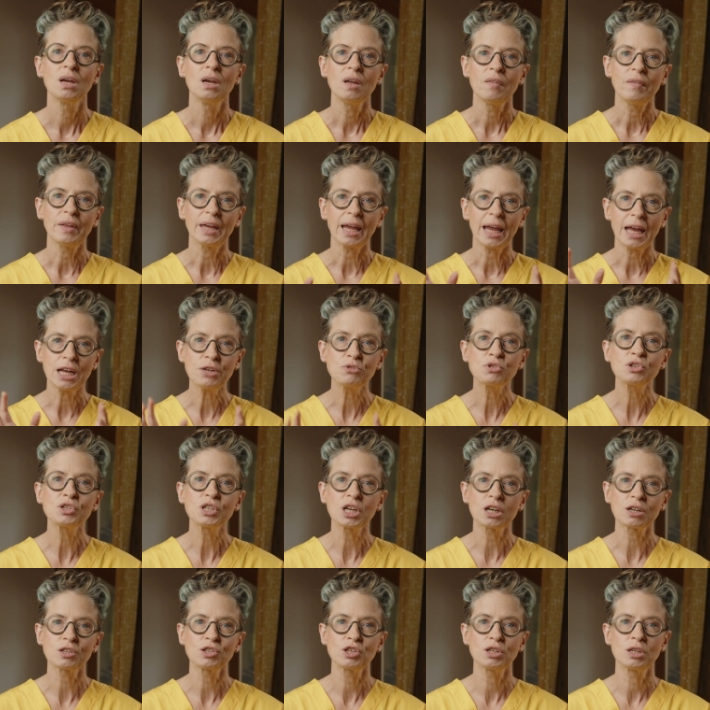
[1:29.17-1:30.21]
the
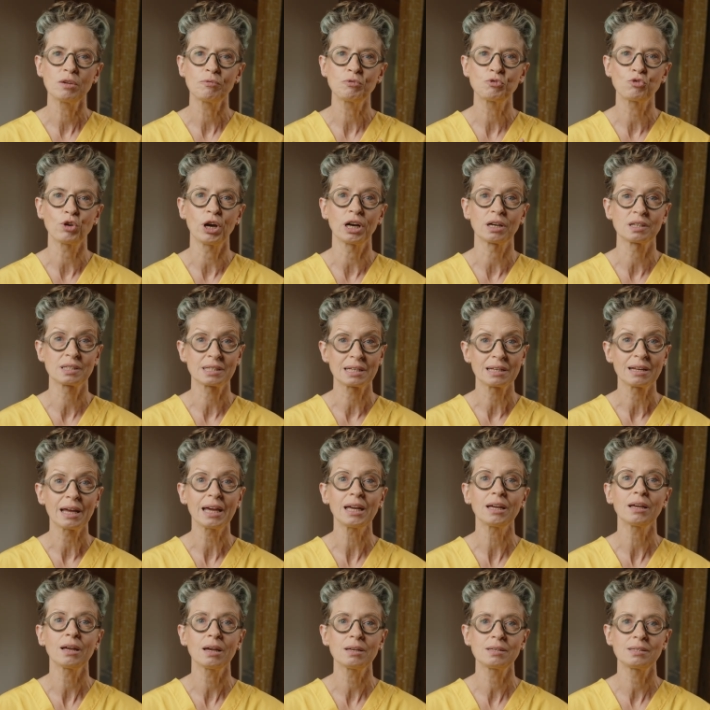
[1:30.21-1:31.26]
introduction of drugs
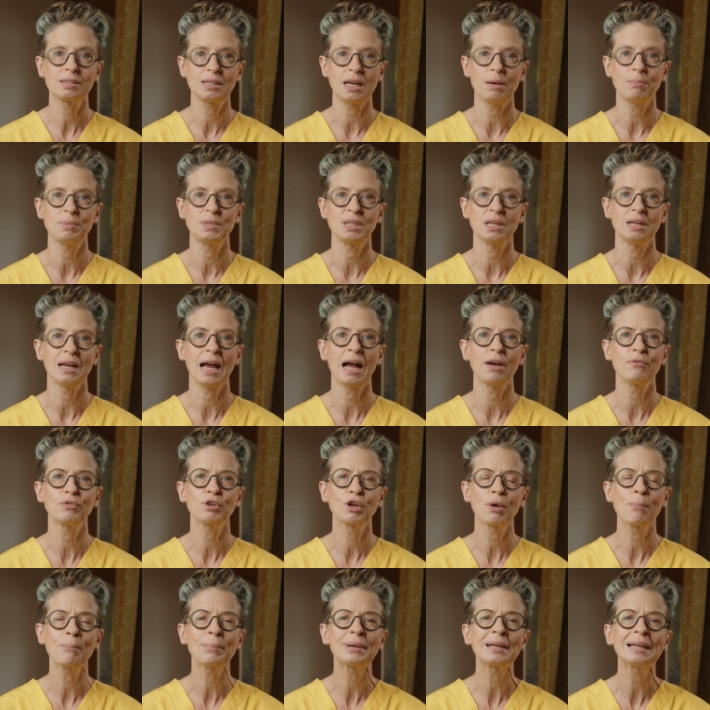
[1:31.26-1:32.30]
like Herceptin have
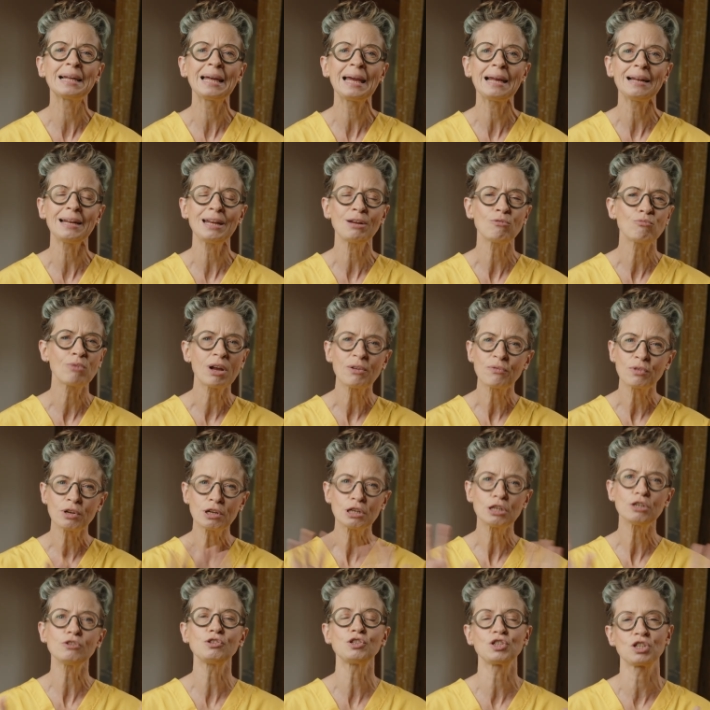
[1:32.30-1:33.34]
completely
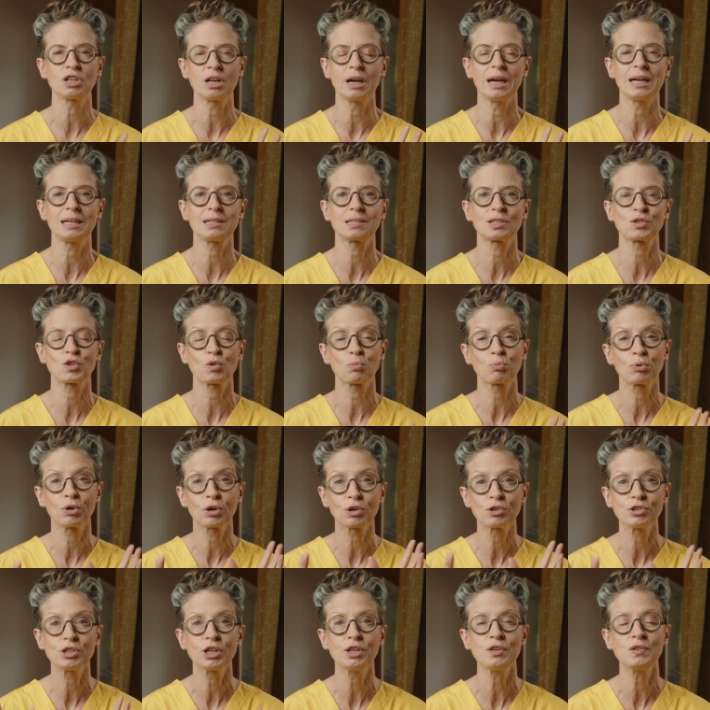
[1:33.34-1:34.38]
revolutionised the
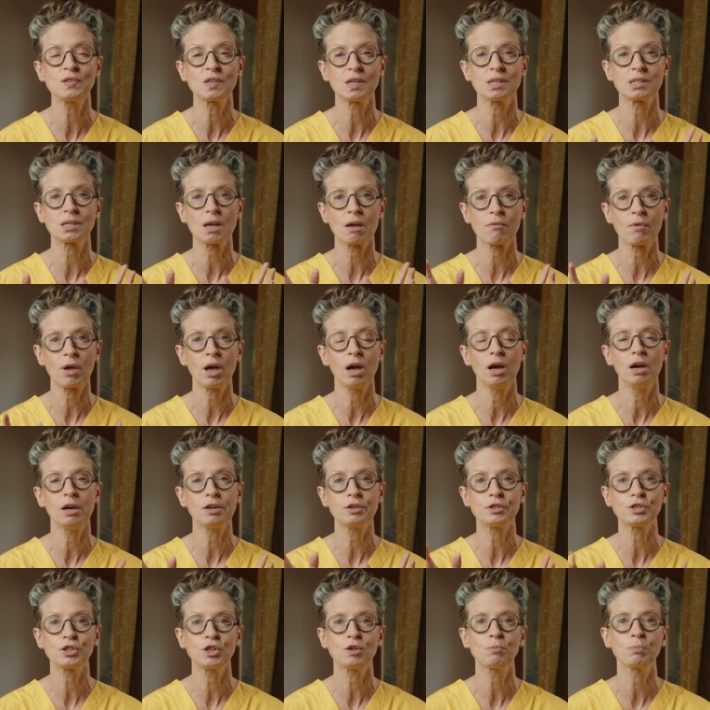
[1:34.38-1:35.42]
prognosis of
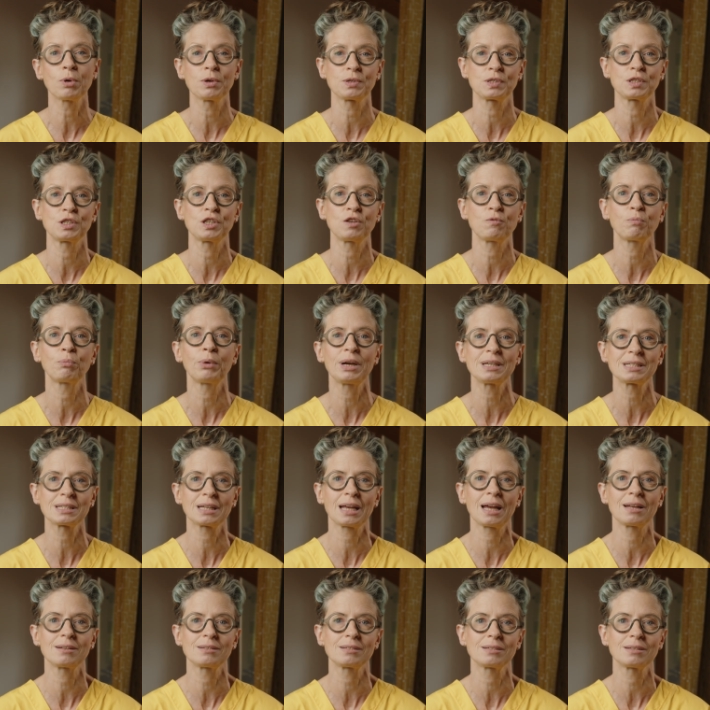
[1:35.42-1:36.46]
HER2 positive breast
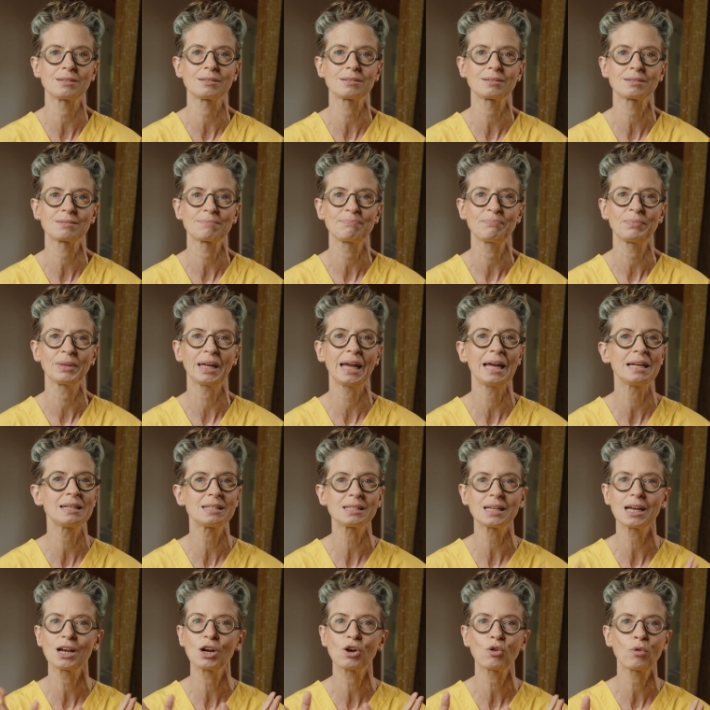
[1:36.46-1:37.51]
cancers.
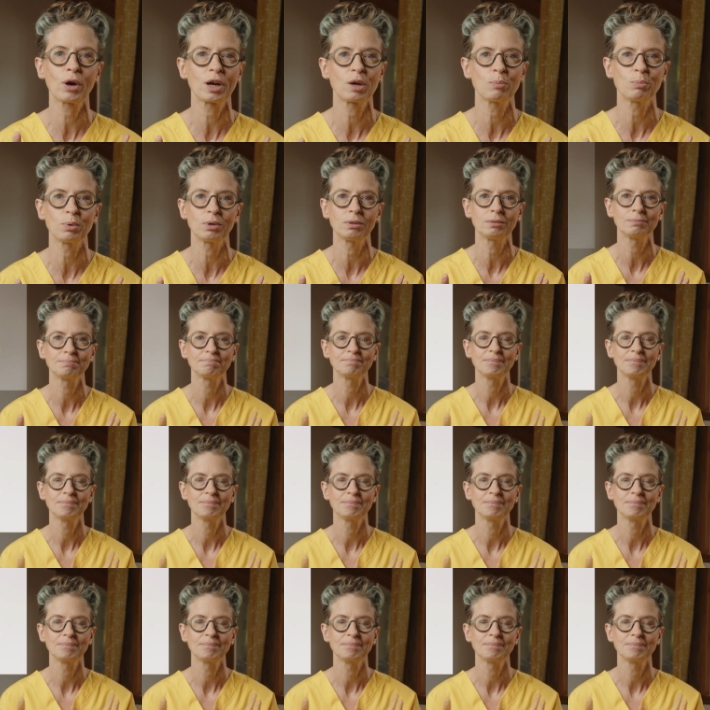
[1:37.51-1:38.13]
It's incredible.